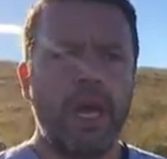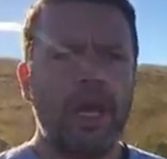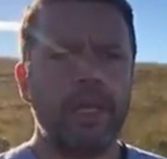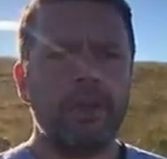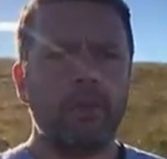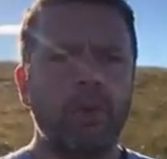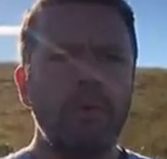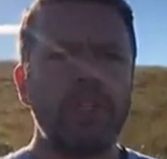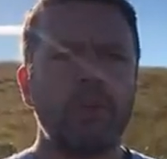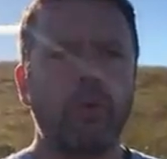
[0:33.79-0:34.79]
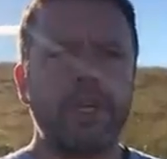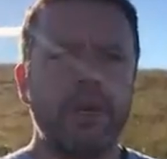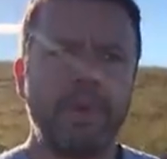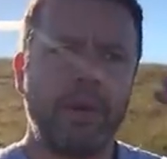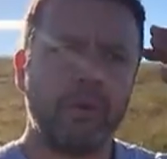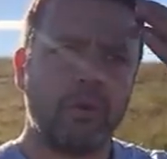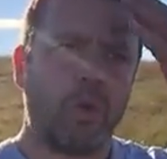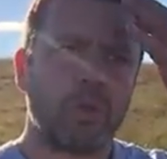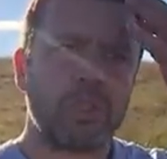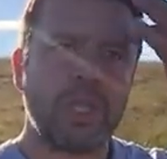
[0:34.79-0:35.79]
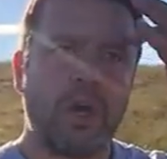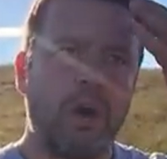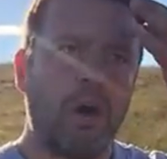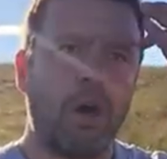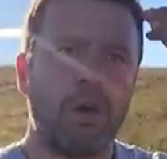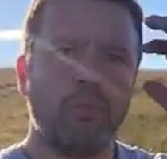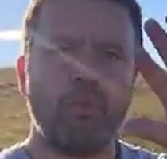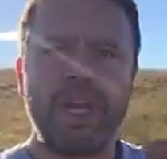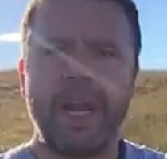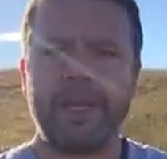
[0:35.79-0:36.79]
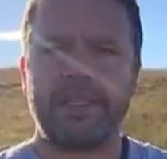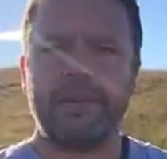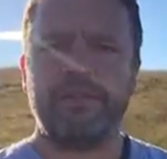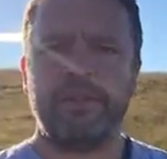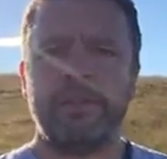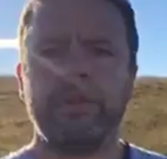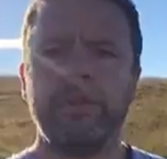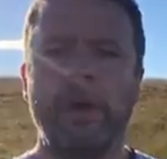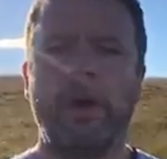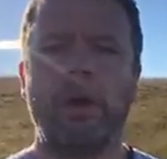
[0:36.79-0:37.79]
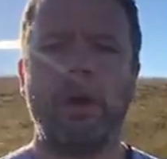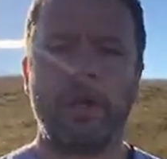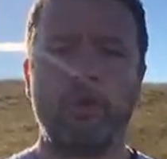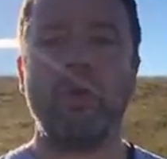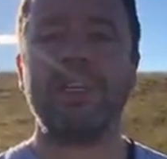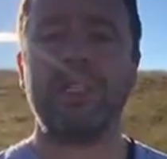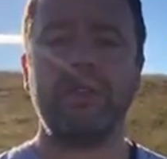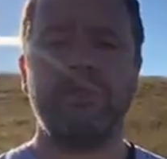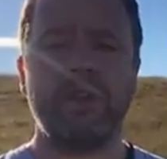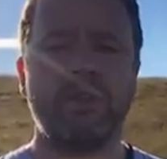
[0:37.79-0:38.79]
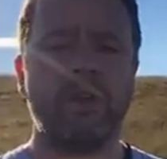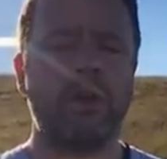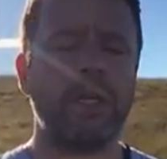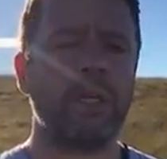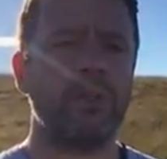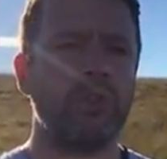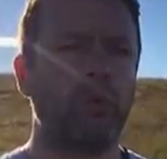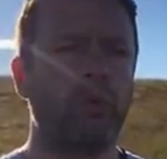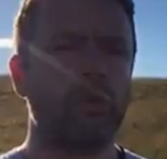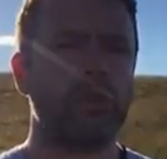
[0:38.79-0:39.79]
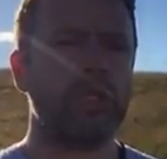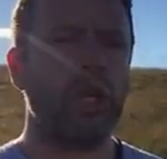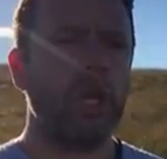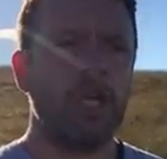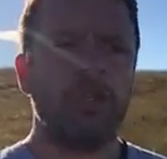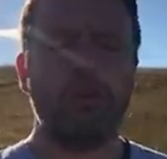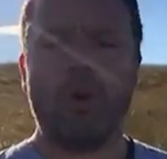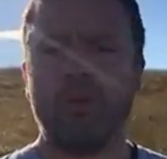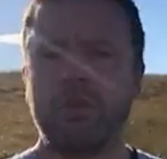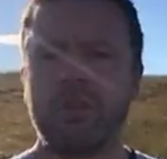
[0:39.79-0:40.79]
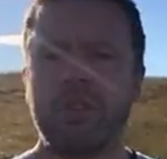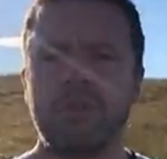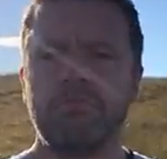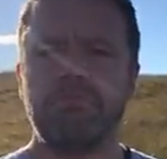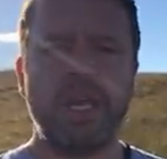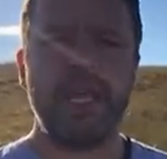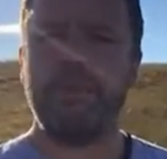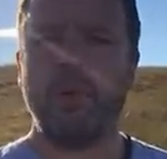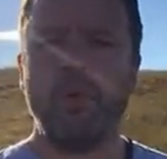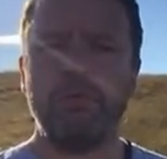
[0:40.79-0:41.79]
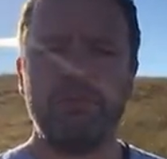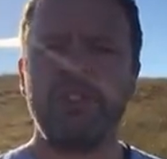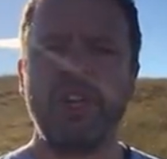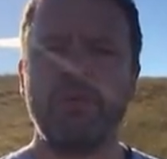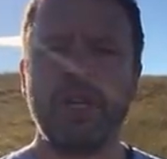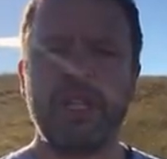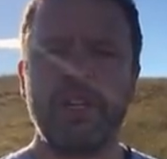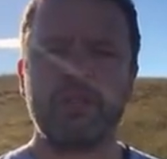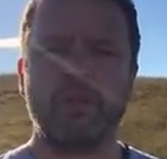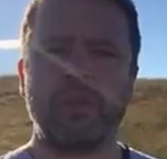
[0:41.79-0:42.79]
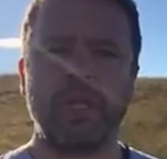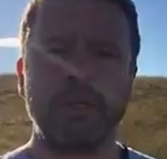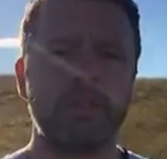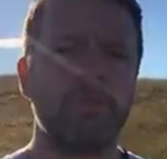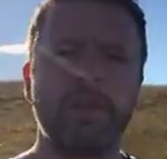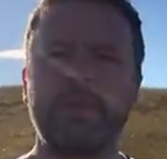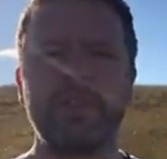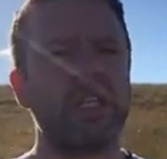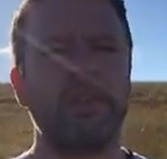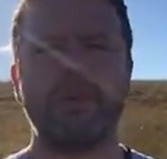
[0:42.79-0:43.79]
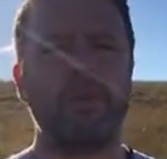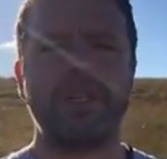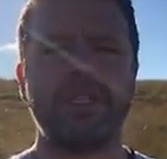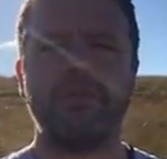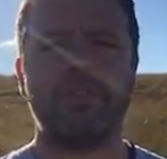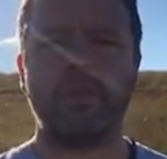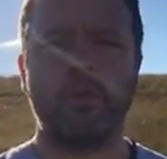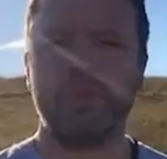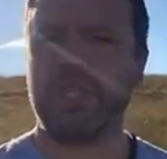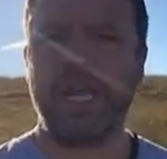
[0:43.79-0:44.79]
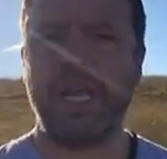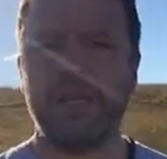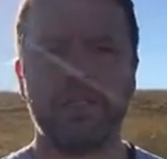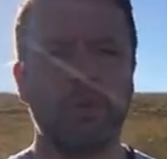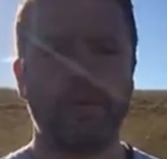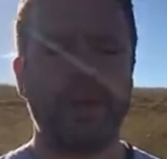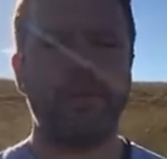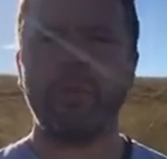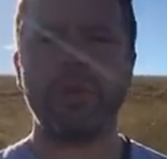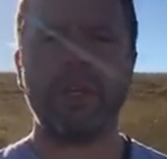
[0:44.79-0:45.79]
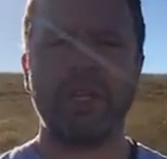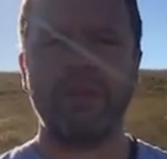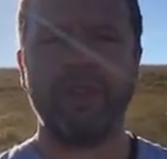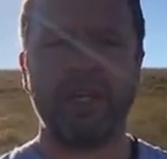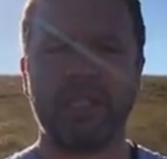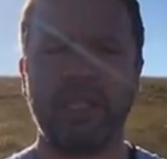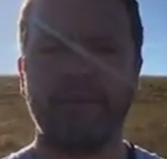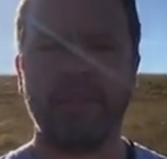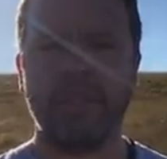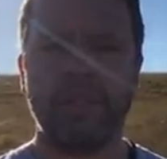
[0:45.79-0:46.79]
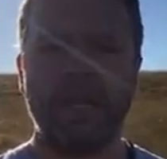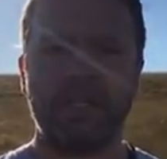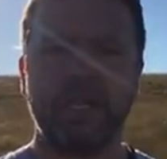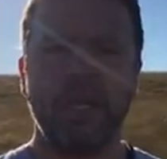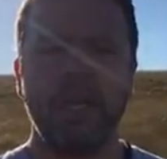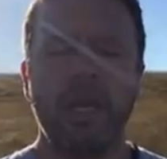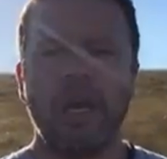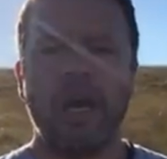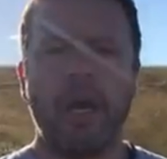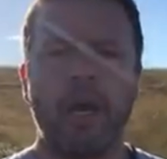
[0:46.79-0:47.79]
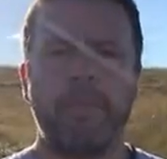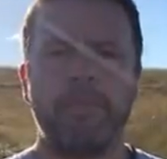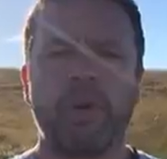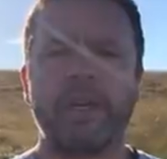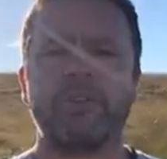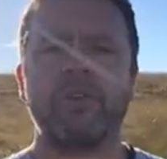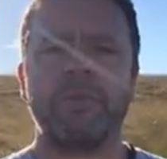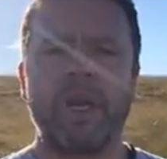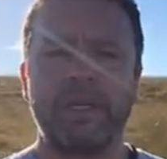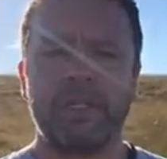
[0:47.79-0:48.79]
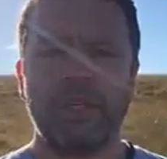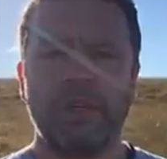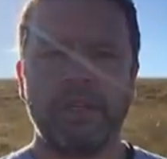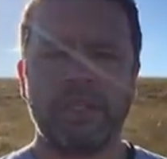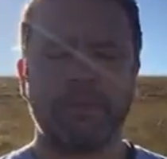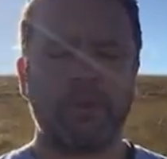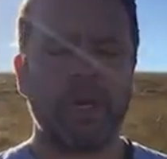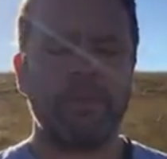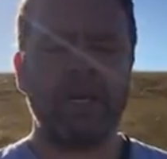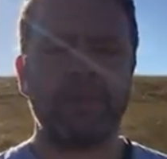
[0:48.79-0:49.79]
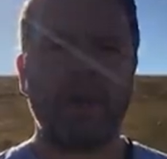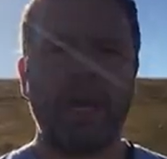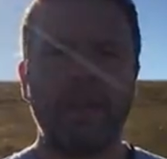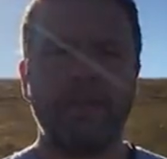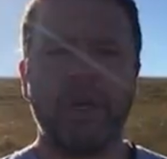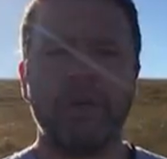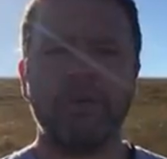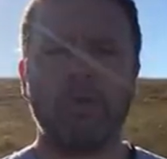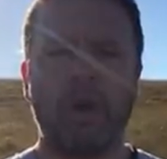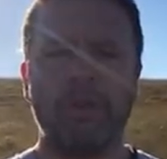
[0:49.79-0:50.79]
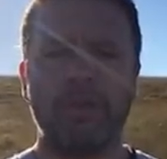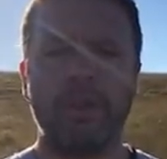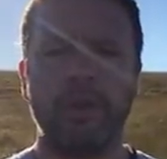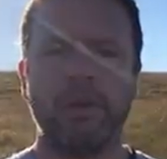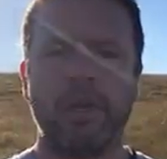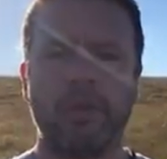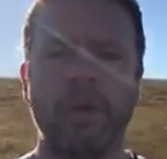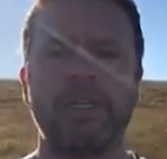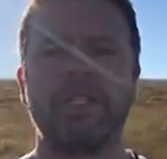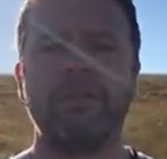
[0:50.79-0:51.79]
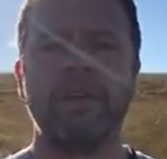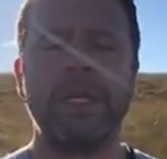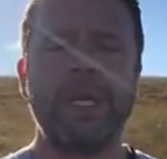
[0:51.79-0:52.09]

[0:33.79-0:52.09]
And when we're talking about dogs that are reactive, that are aggressive, if you like, towards dogs, people, generally that sort of thing. Some people would say they're aggressive towards cats or whatever, but we're going to give that as a given that that's predatory based, you know, that's a prey based behaviour rather than aggressive.